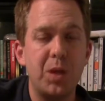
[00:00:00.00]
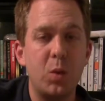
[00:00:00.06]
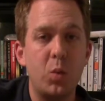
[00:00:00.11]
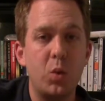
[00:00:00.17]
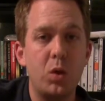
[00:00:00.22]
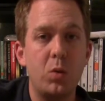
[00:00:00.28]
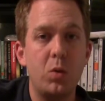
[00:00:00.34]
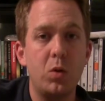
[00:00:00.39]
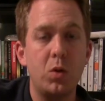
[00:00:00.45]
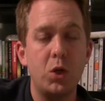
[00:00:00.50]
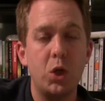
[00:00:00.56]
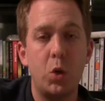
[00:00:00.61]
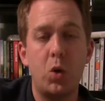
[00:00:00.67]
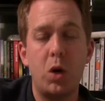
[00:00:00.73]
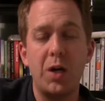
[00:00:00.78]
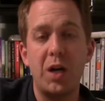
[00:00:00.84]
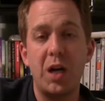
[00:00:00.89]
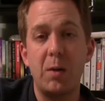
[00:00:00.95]
We will
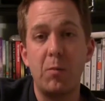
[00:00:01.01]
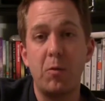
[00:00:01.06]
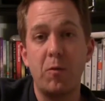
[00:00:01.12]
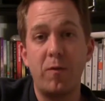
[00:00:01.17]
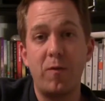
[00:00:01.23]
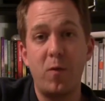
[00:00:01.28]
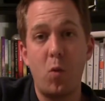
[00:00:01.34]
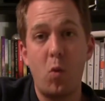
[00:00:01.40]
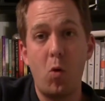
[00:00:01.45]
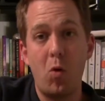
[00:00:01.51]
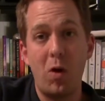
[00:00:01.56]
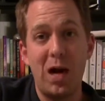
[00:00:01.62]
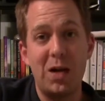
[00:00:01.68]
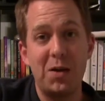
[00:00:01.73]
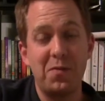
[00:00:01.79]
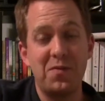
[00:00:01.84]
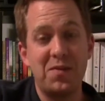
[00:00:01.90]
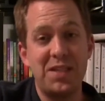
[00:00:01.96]
go on to number 4
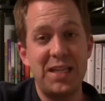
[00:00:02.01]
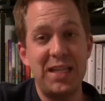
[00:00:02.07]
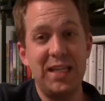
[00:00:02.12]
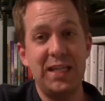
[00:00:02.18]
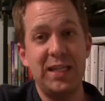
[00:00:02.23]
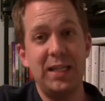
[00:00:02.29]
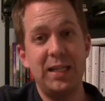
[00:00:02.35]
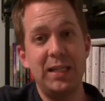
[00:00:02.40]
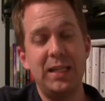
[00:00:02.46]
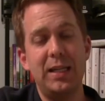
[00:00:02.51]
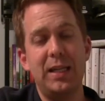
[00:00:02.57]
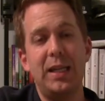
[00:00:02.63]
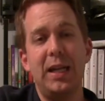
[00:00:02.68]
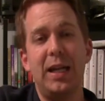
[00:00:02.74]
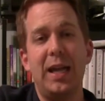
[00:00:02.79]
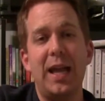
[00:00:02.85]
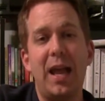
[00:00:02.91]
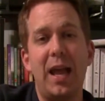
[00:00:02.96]
out of 10,
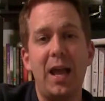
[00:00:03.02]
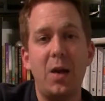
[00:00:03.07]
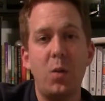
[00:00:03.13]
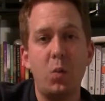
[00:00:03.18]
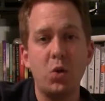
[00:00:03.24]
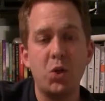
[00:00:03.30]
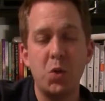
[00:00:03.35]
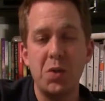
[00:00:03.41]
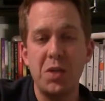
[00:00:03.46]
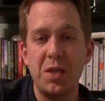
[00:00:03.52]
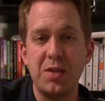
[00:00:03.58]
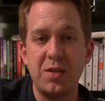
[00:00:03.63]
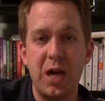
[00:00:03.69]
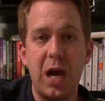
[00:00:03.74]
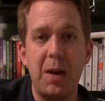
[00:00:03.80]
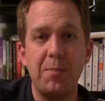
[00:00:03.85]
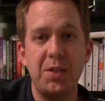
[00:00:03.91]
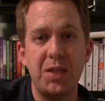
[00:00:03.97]
and we're doing the
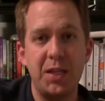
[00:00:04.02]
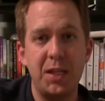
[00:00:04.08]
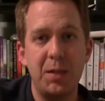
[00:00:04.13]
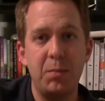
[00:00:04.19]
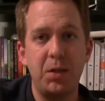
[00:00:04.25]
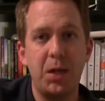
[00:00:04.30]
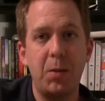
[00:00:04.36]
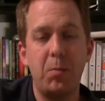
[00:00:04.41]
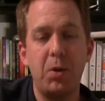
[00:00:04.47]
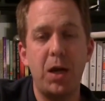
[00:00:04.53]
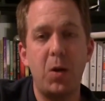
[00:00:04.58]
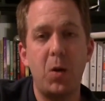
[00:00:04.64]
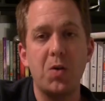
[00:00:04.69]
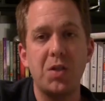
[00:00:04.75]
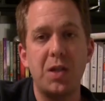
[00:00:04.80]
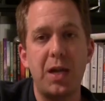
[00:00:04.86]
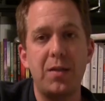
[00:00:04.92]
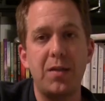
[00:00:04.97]
top 10 picking
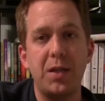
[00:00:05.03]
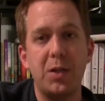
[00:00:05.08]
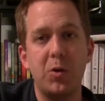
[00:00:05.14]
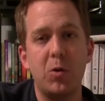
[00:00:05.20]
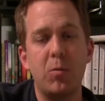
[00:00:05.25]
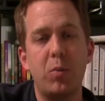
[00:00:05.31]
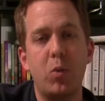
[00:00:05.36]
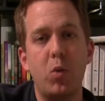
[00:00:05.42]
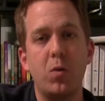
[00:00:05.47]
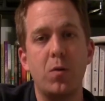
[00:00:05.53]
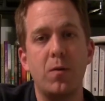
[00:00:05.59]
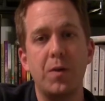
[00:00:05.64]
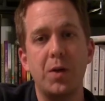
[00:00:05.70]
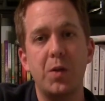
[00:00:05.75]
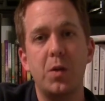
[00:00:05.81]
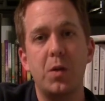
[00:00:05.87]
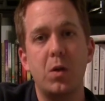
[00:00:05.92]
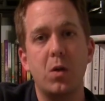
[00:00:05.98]
patterns that I think are important for
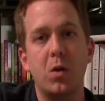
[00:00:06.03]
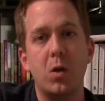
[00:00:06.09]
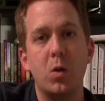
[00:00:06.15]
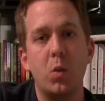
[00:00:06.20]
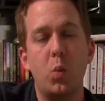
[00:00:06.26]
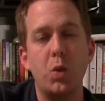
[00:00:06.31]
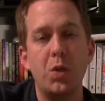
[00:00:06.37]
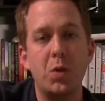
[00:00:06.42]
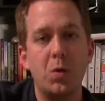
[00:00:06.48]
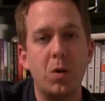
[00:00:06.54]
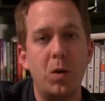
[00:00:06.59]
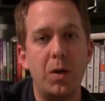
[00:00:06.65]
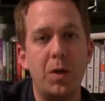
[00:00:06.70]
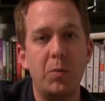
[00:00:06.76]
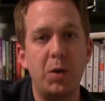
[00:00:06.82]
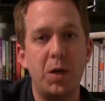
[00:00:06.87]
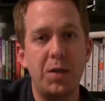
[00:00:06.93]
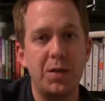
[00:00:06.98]
you to learn when you're
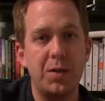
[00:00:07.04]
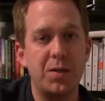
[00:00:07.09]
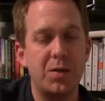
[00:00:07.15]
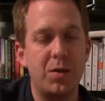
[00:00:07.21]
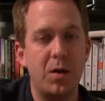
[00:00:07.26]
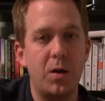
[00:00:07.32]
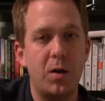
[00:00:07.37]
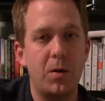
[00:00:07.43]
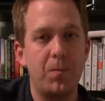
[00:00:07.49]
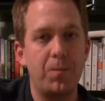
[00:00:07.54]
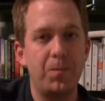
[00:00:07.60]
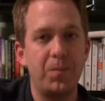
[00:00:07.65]
learning to play the guitar.